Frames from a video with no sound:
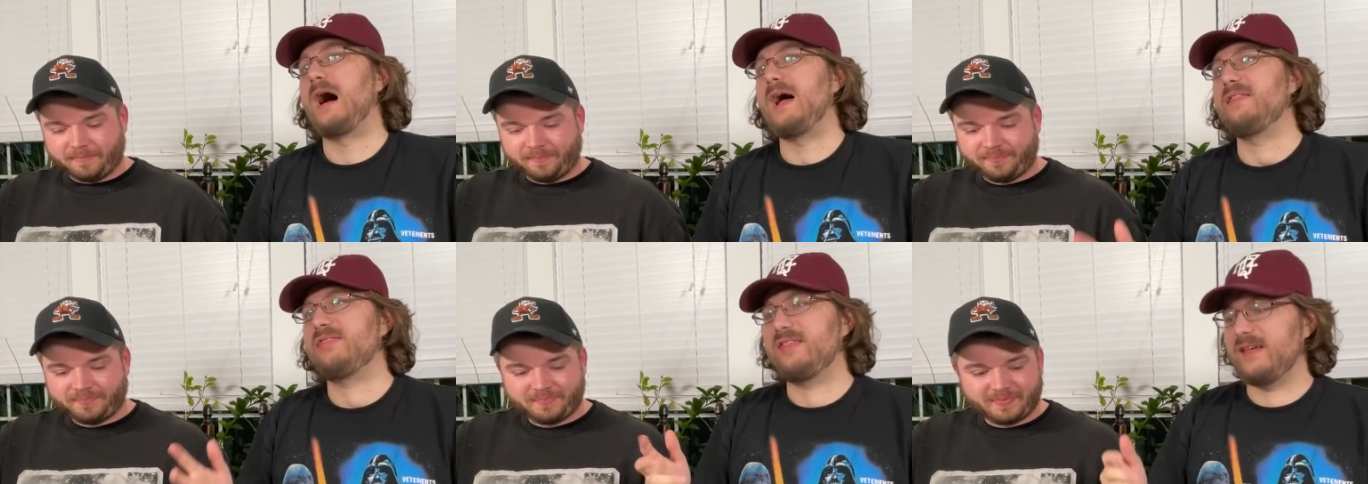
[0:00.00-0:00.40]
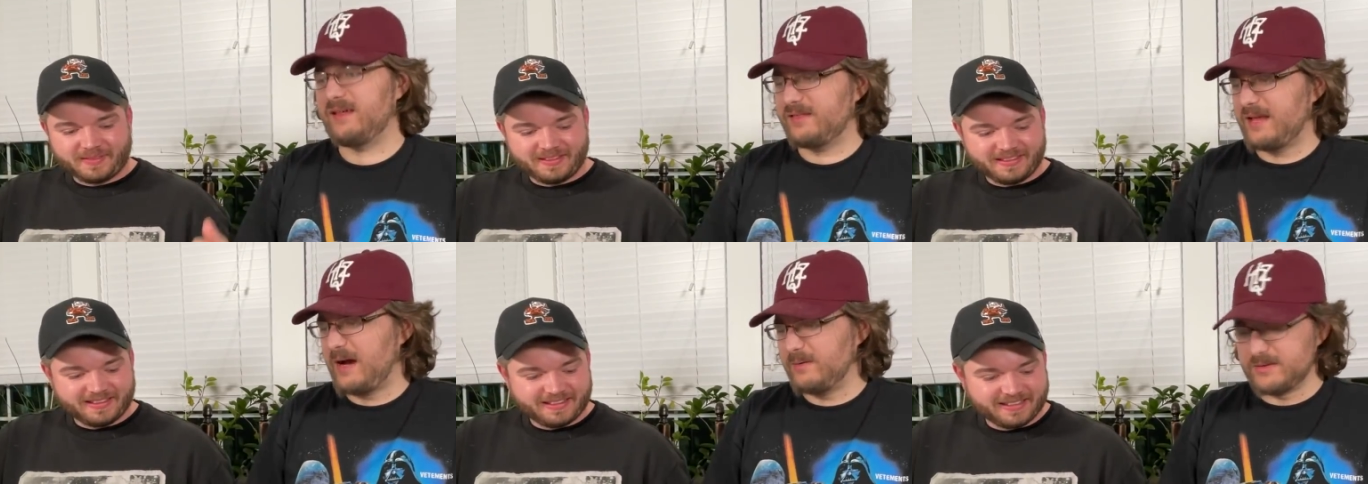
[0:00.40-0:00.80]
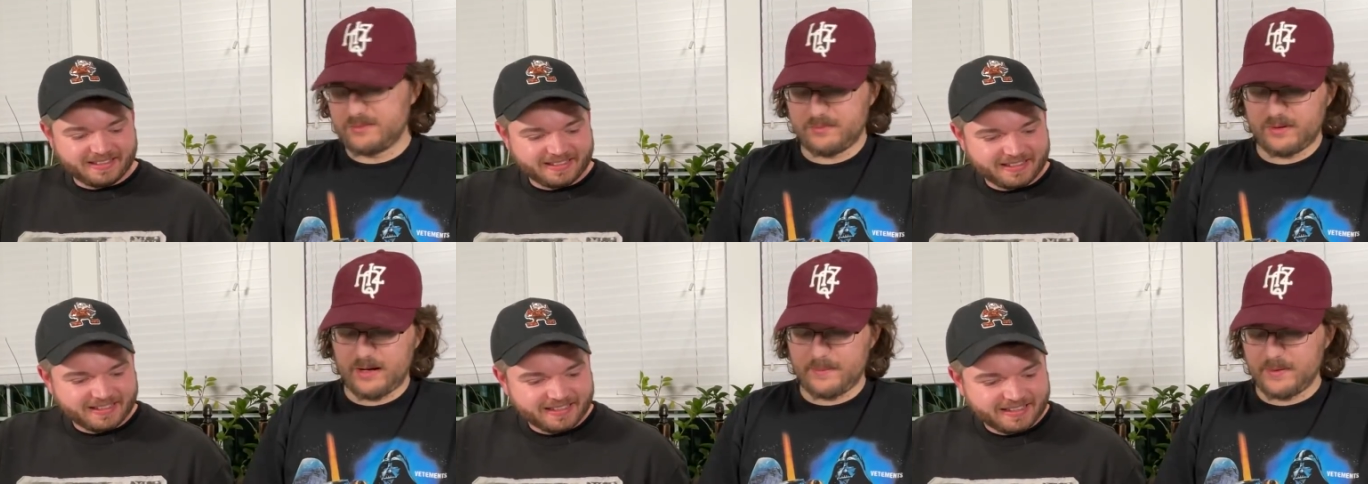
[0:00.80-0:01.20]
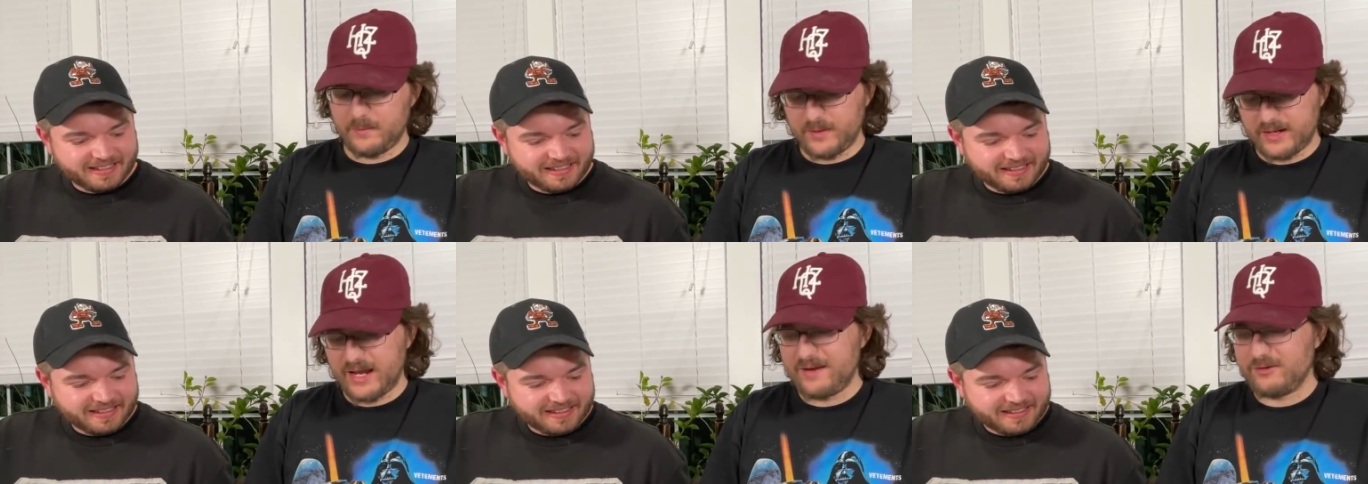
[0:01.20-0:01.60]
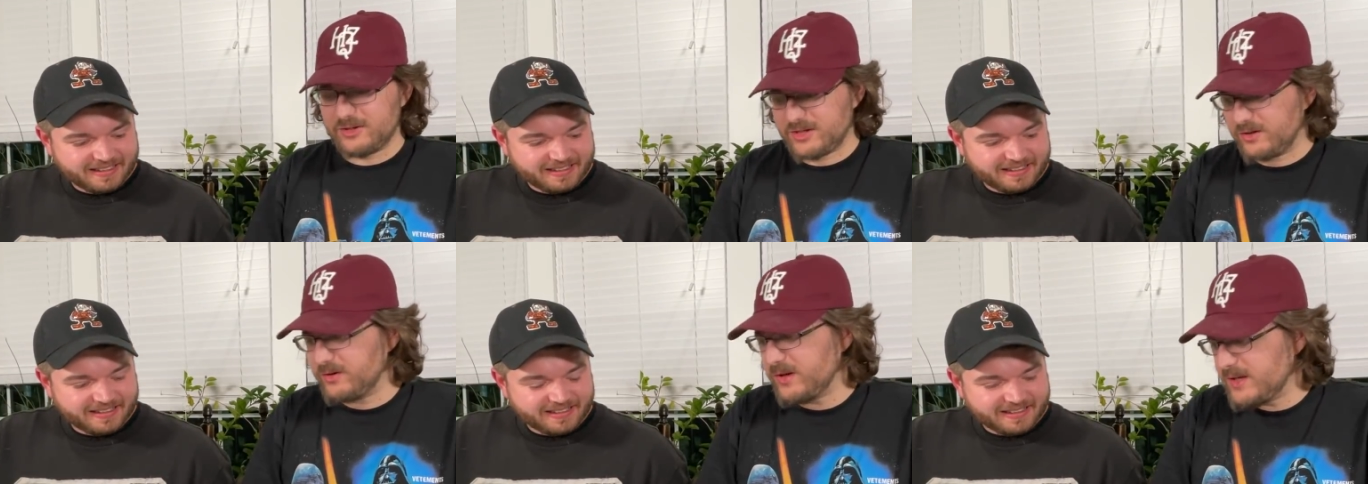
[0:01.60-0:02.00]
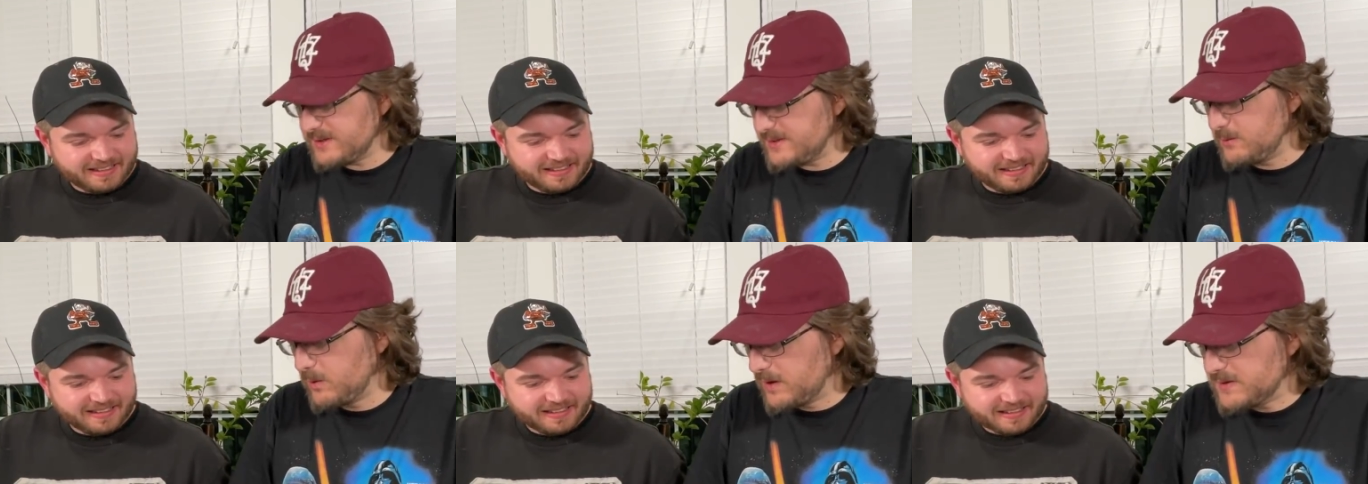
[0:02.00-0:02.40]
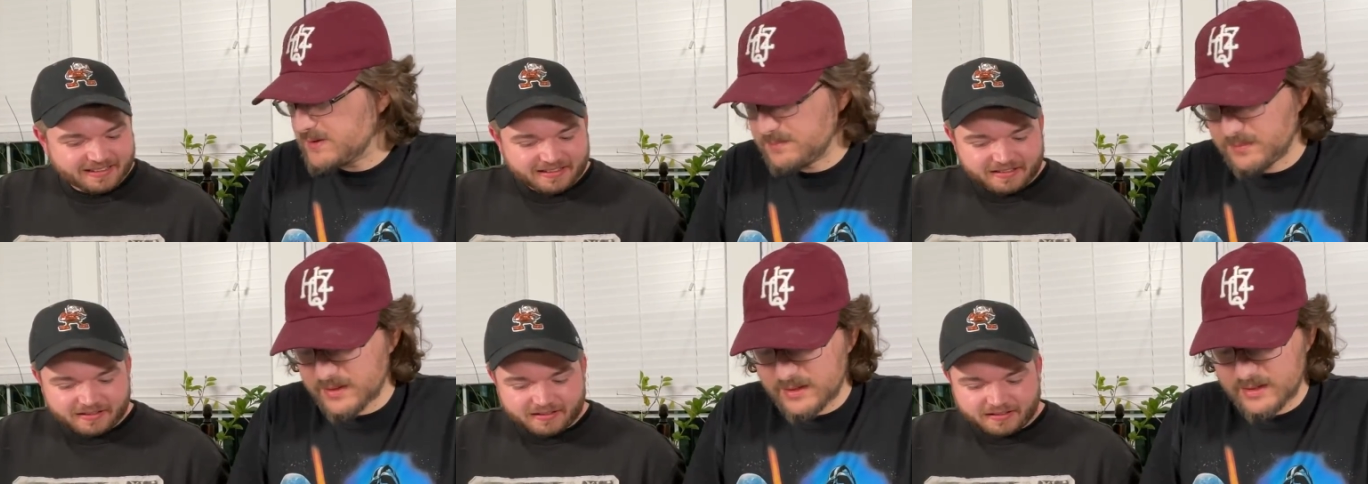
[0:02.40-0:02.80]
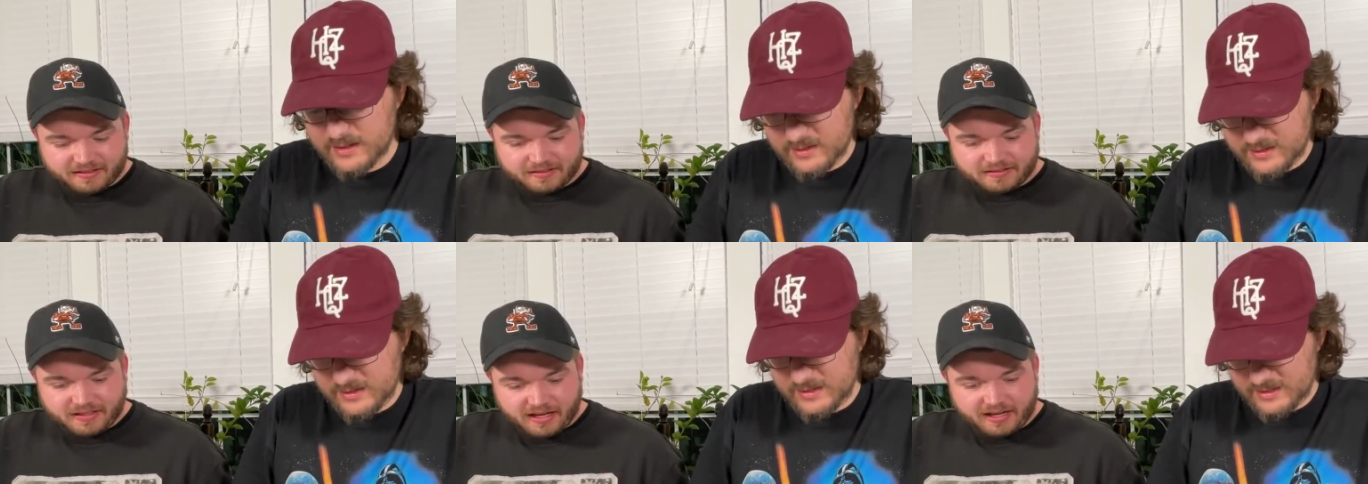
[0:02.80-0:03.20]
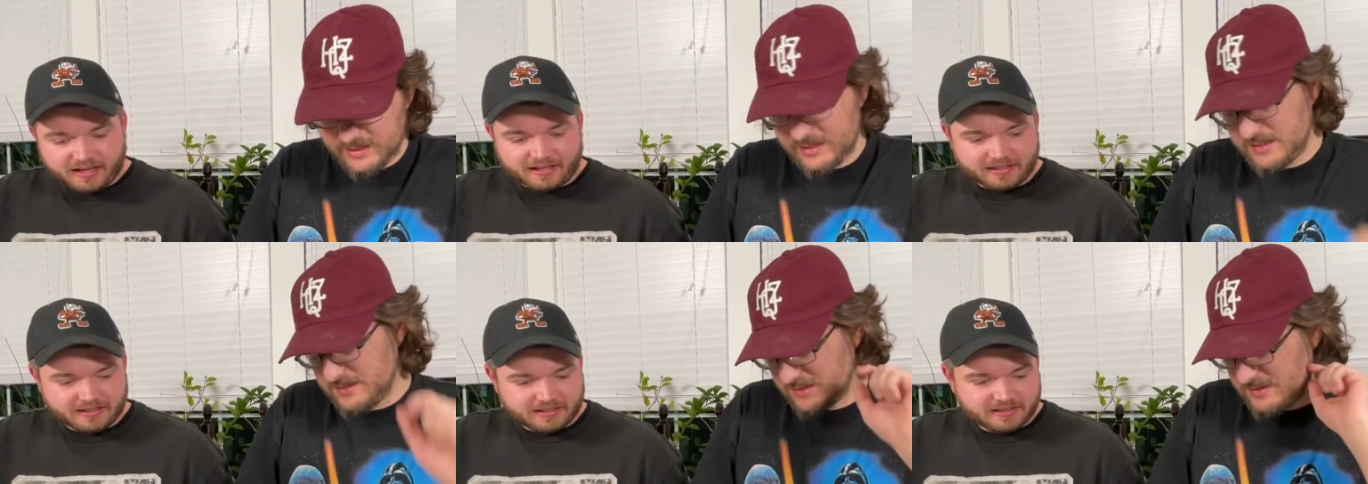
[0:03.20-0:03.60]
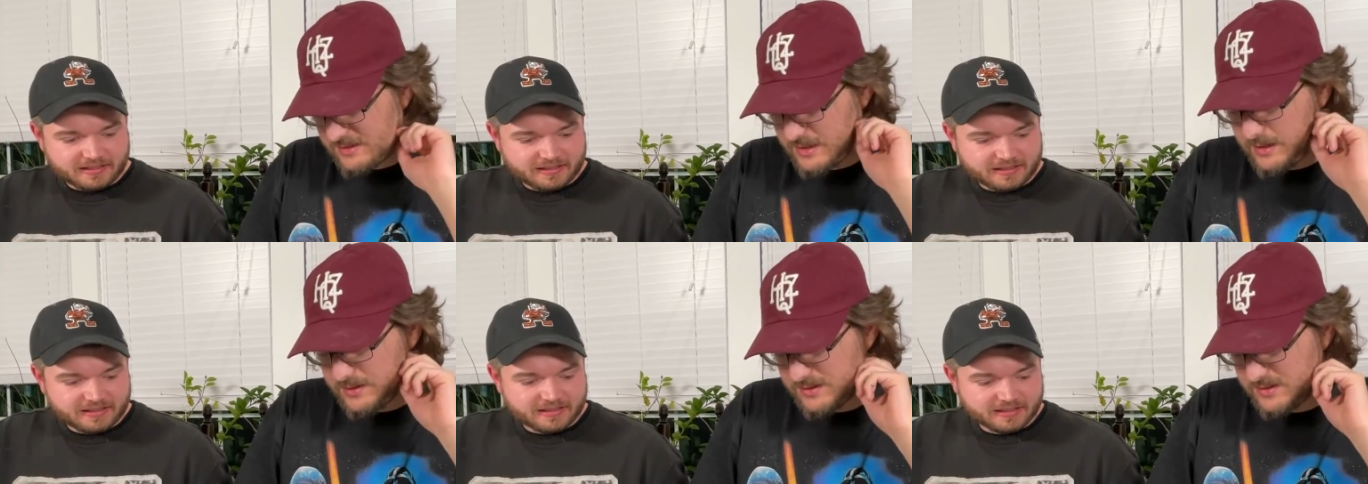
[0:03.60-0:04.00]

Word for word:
Speaker 1: I think that was pretty... I mean, we gave each other easy ones, but... Yeah. That's a solid